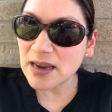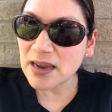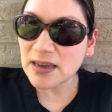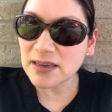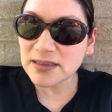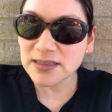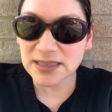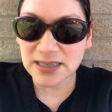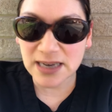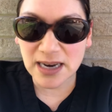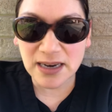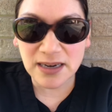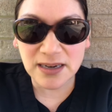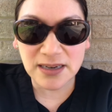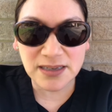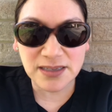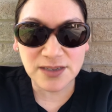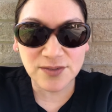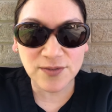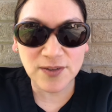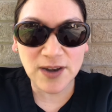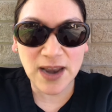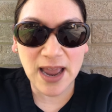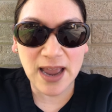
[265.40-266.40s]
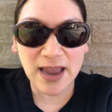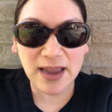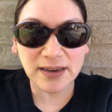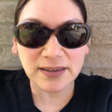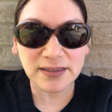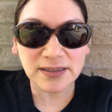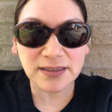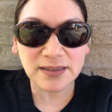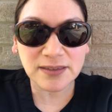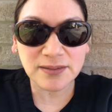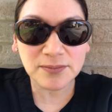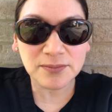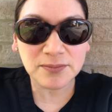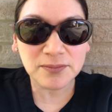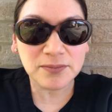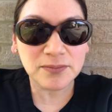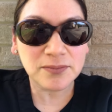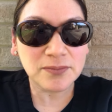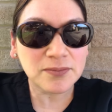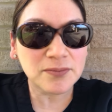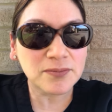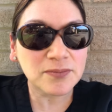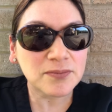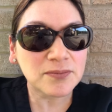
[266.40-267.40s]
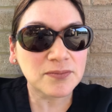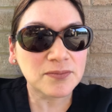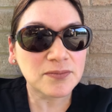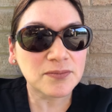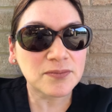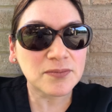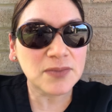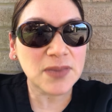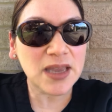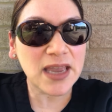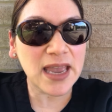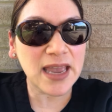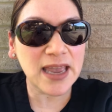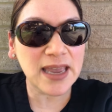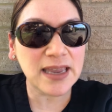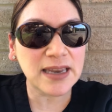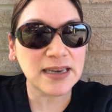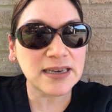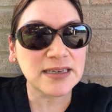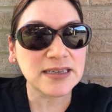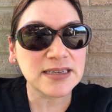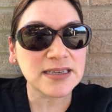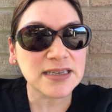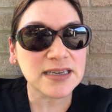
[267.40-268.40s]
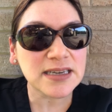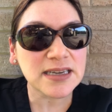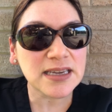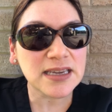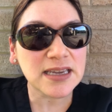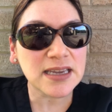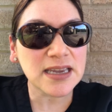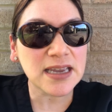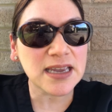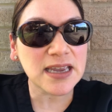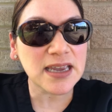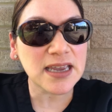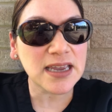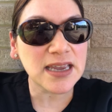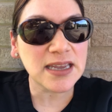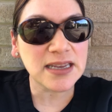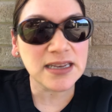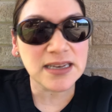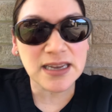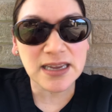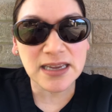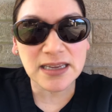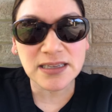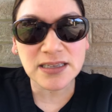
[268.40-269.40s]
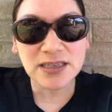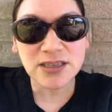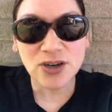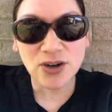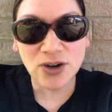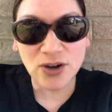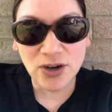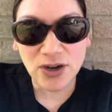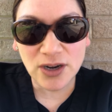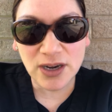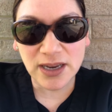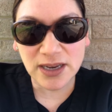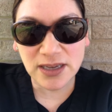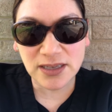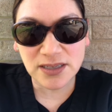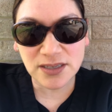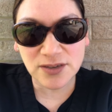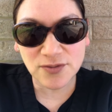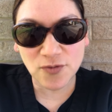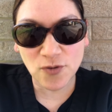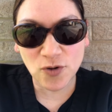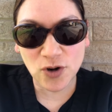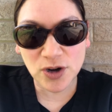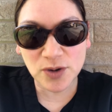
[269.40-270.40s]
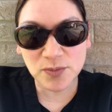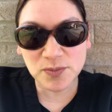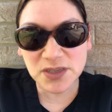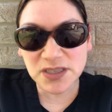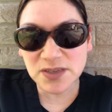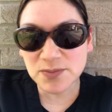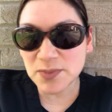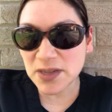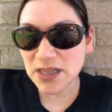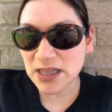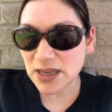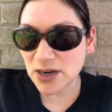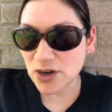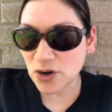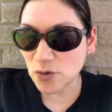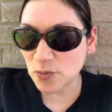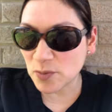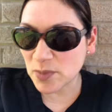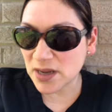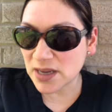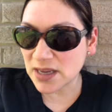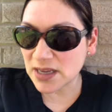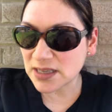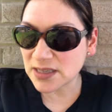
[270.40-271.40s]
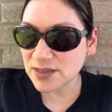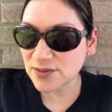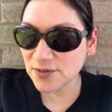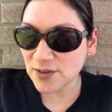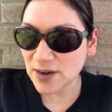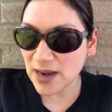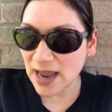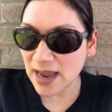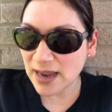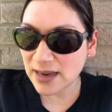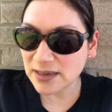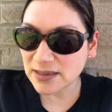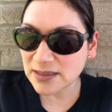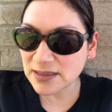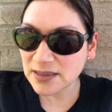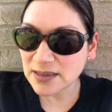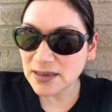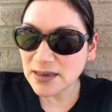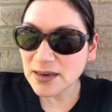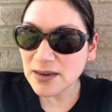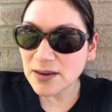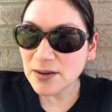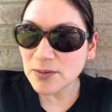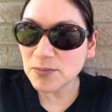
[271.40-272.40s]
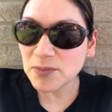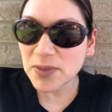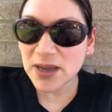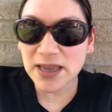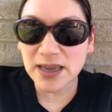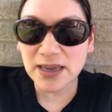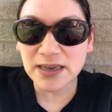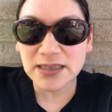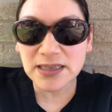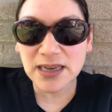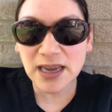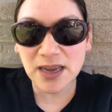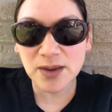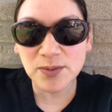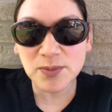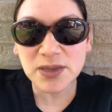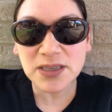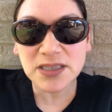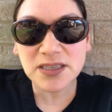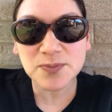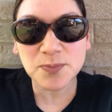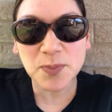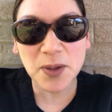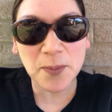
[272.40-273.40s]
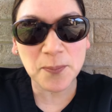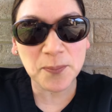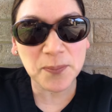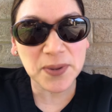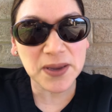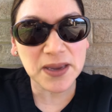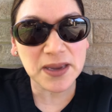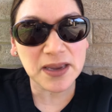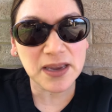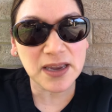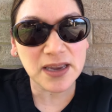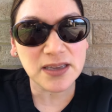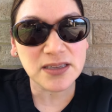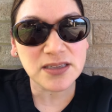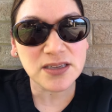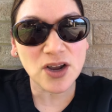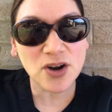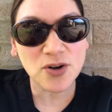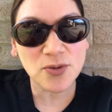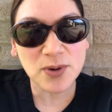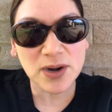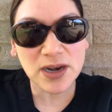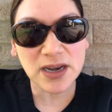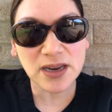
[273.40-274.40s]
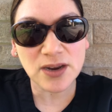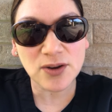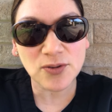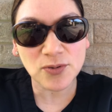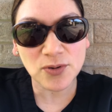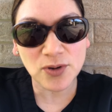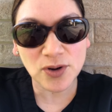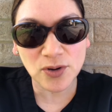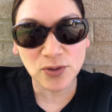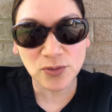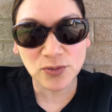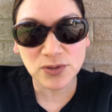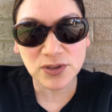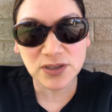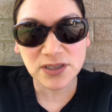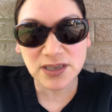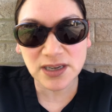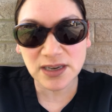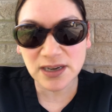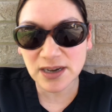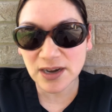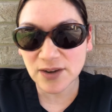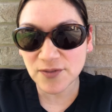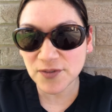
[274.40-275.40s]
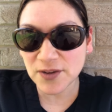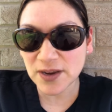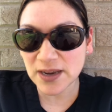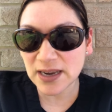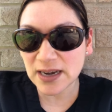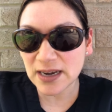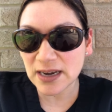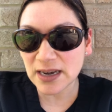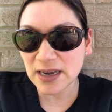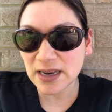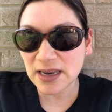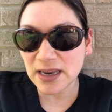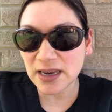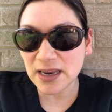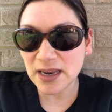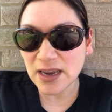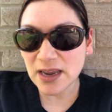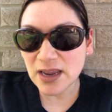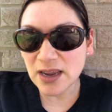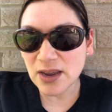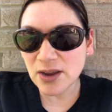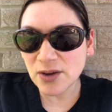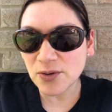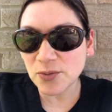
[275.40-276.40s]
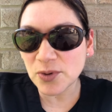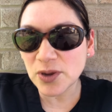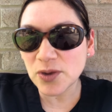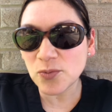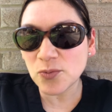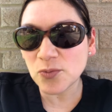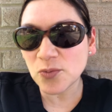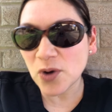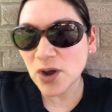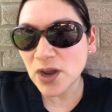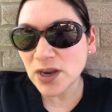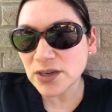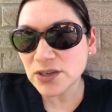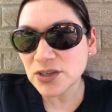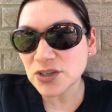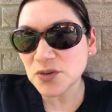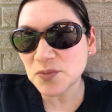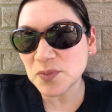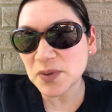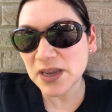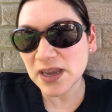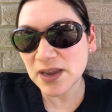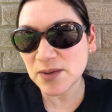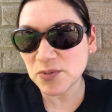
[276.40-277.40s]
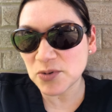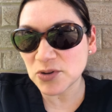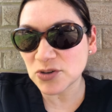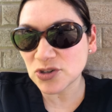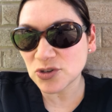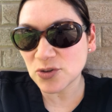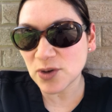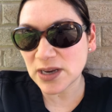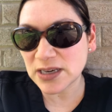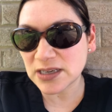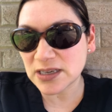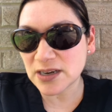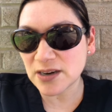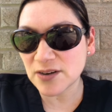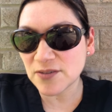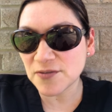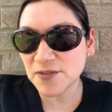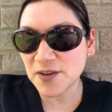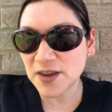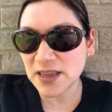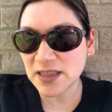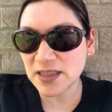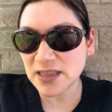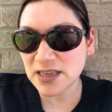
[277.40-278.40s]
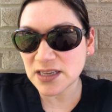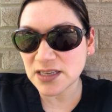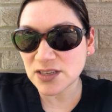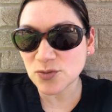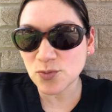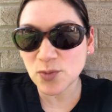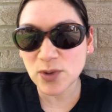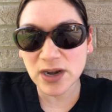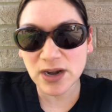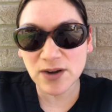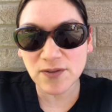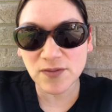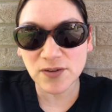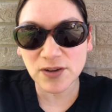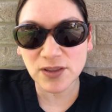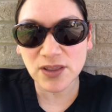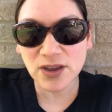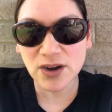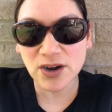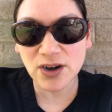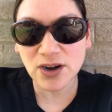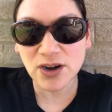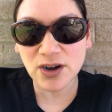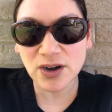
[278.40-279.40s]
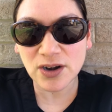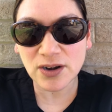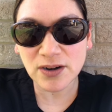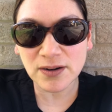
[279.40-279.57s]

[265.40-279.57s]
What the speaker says: a stain is flat, and in its earliest forms, melanoma is flat. By the time it's bumpy, it's already grown significantly. We want to be able to identify these whenever they're